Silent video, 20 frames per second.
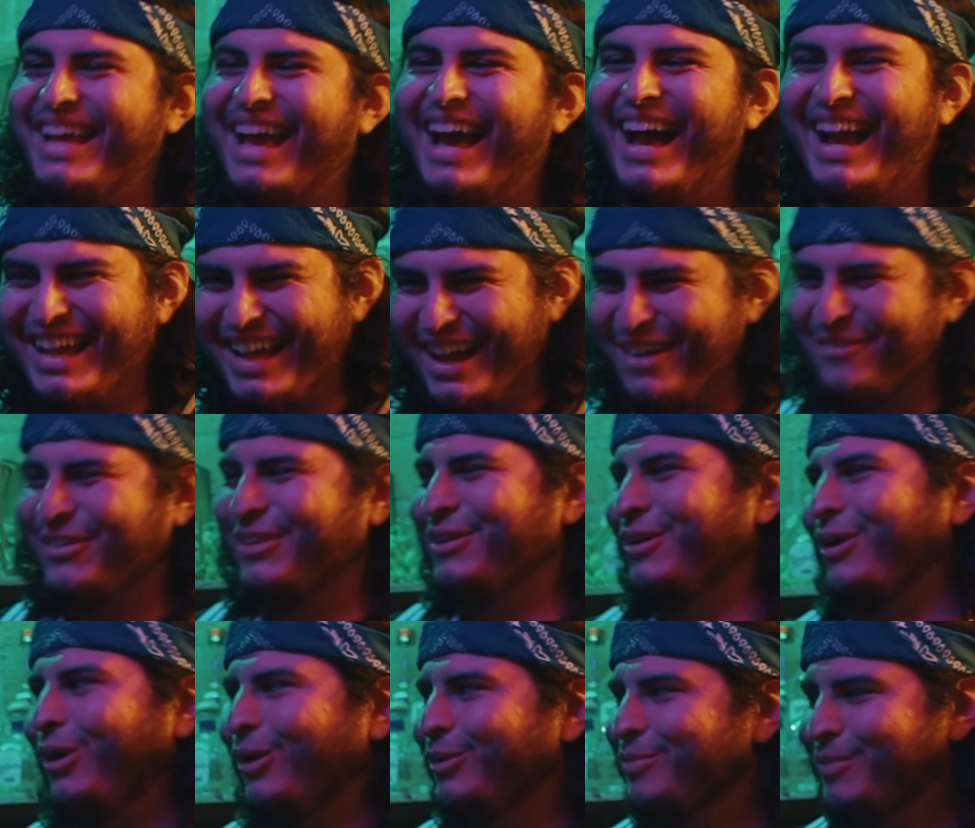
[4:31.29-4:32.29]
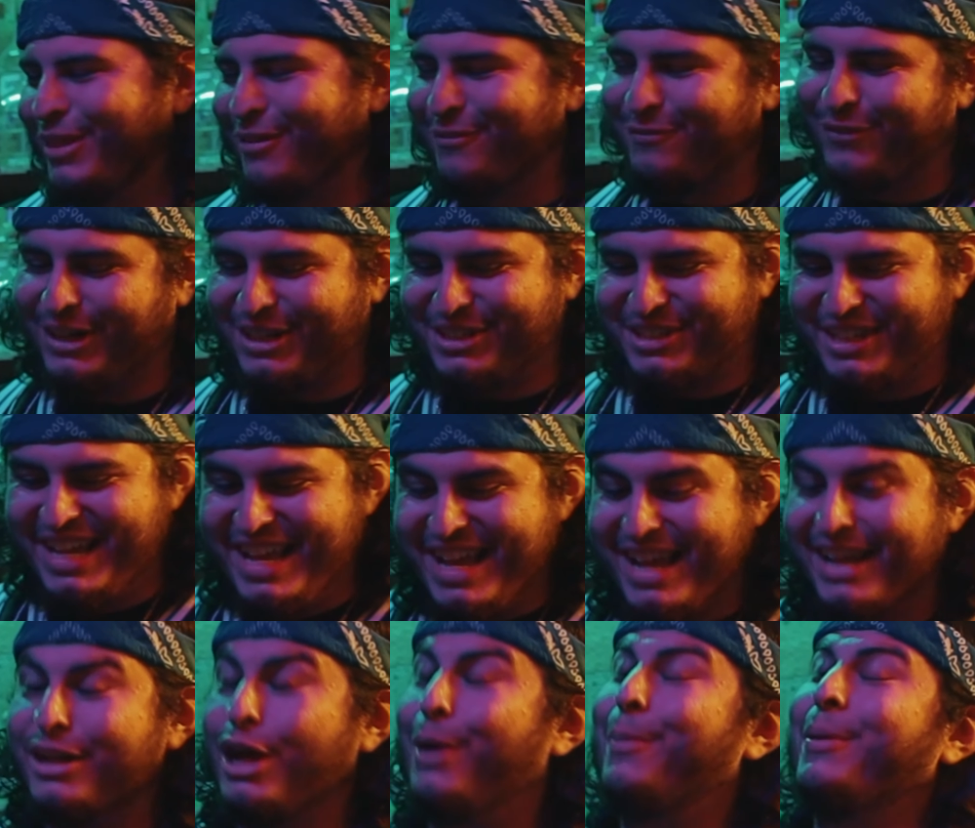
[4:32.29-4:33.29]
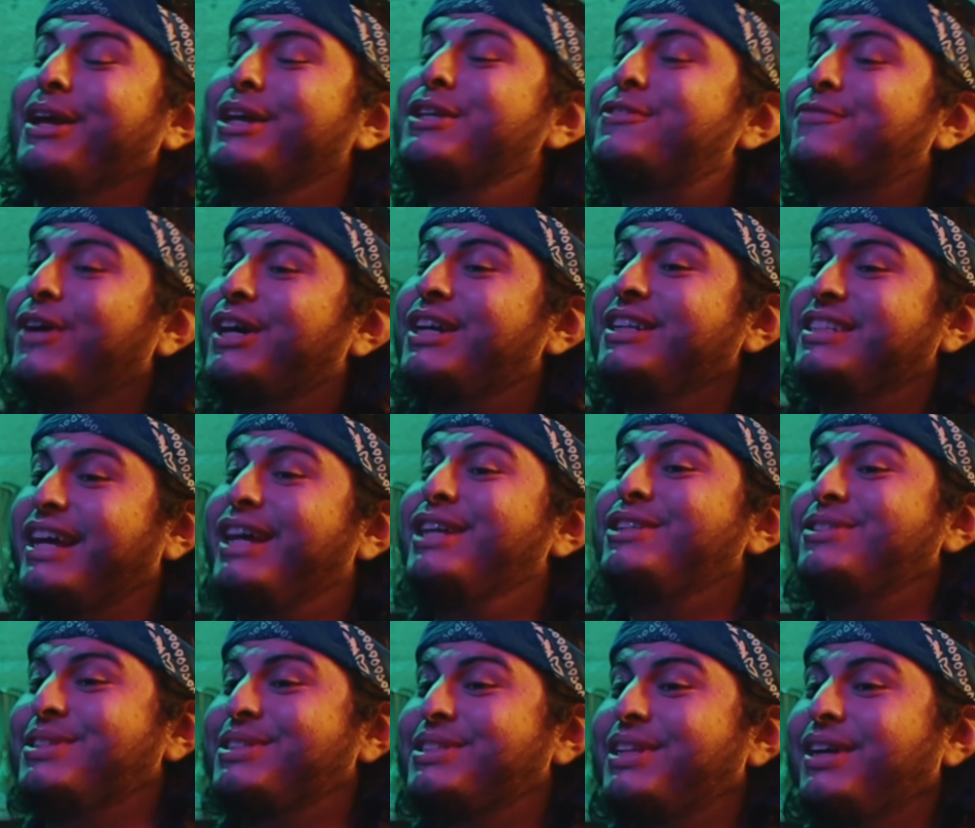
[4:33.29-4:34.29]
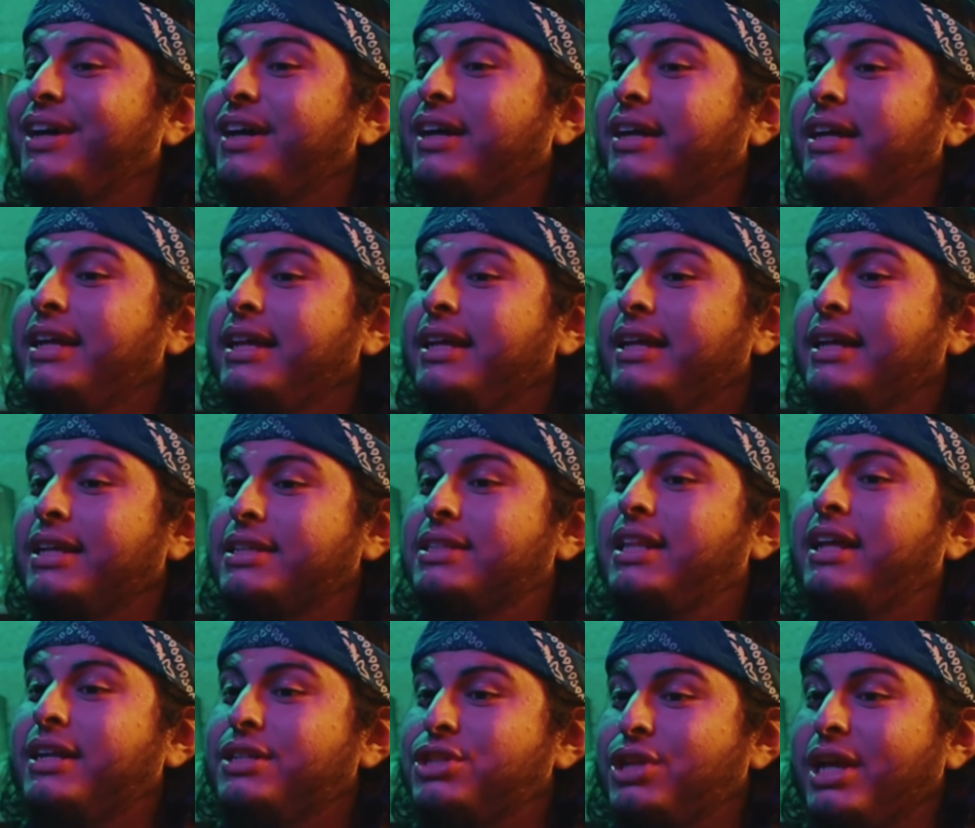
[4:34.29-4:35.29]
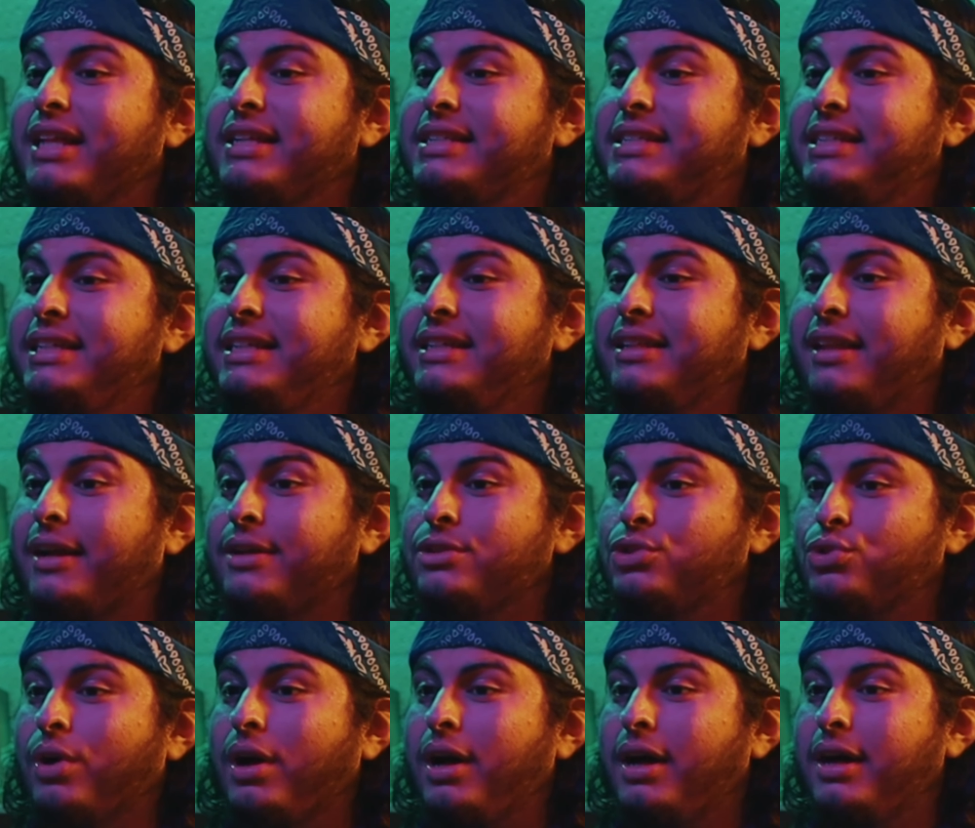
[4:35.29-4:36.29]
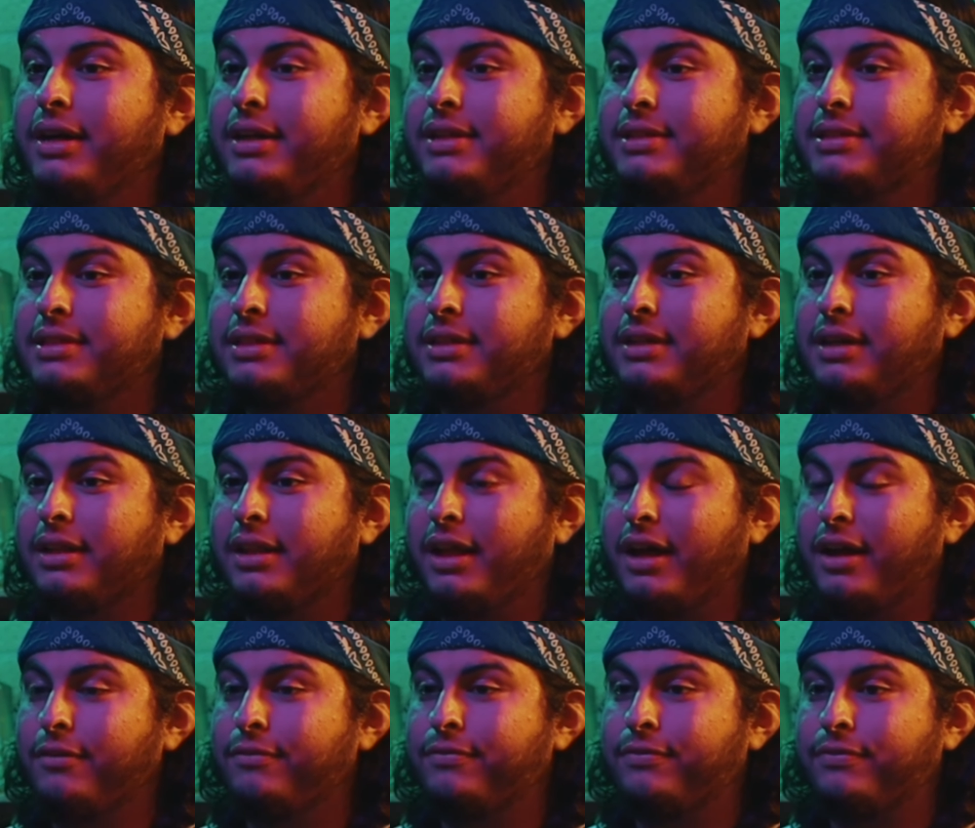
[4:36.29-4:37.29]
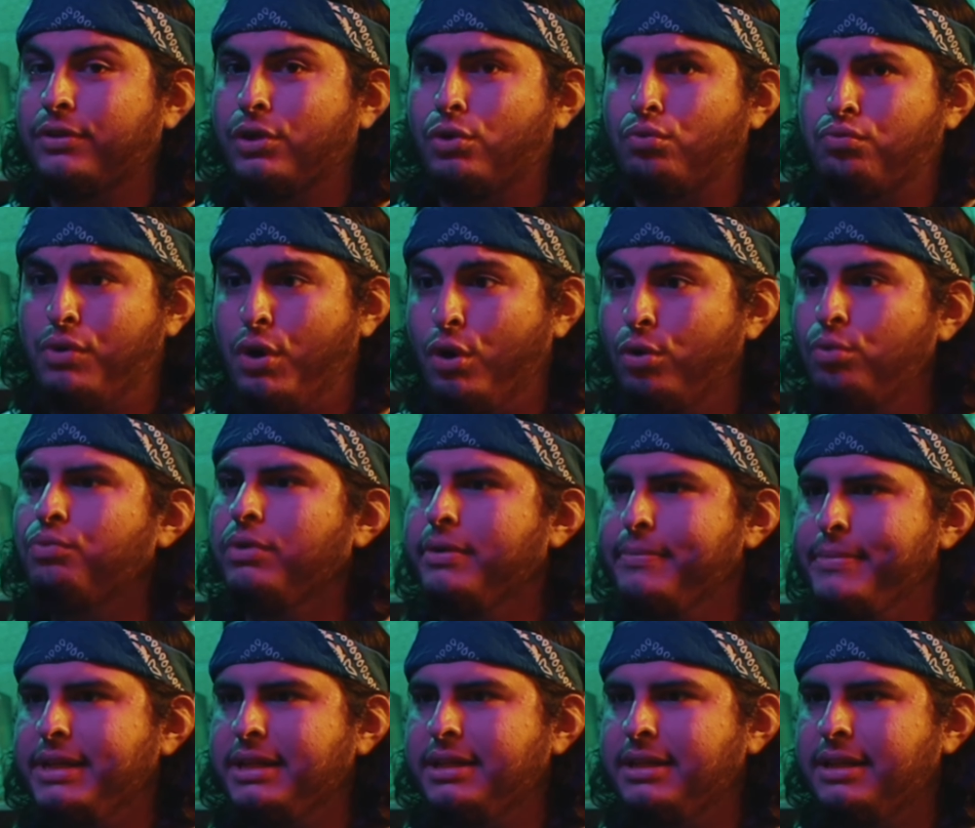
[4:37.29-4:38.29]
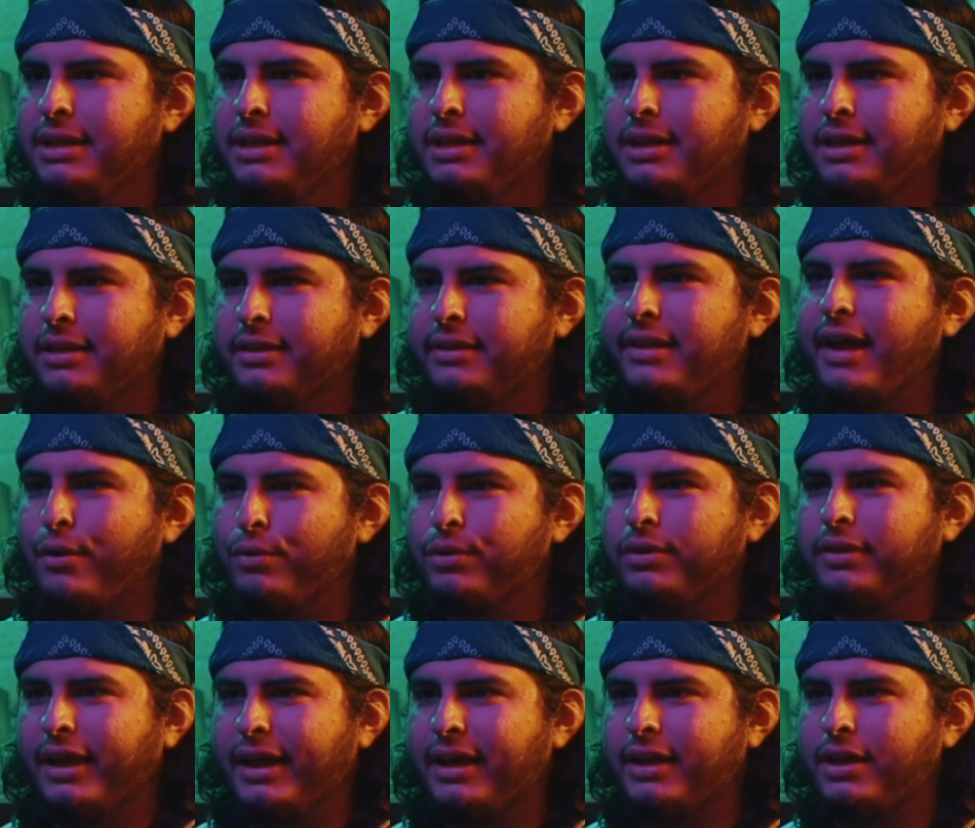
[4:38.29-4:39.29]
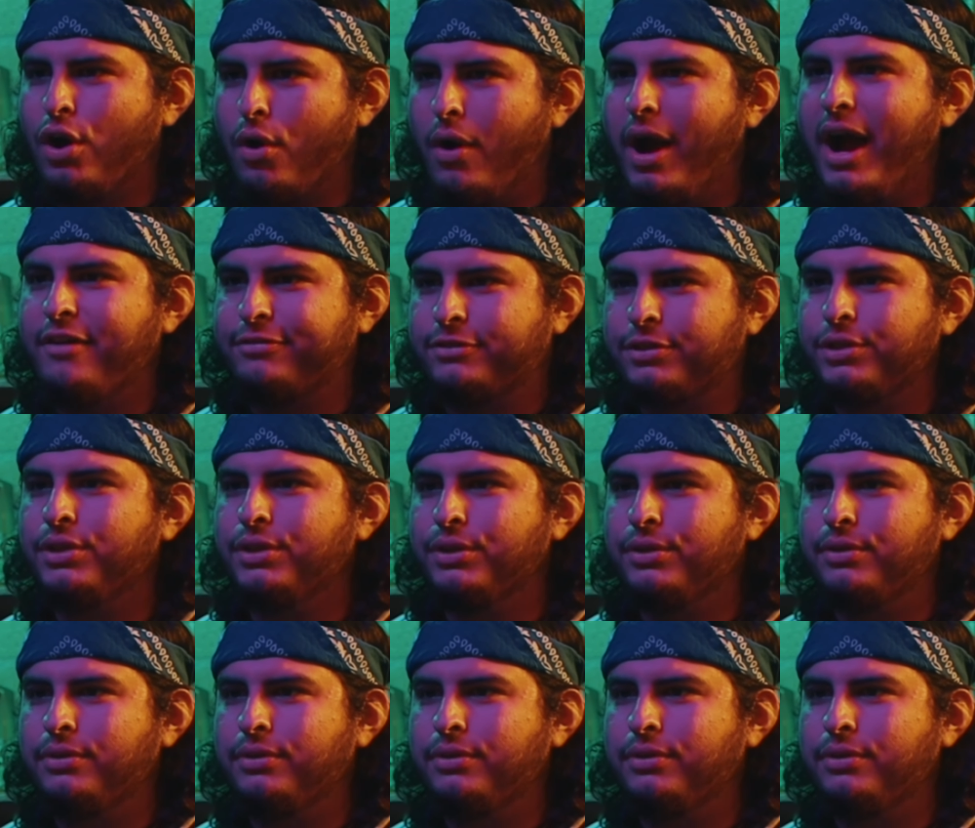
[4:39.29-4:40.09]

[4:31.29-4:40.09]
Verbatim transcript: for the old motherfuckers. No, but it is fucking dangerous, dog. There's a lot of jealousy, a lot of drugs, a lot of grown women that would like go after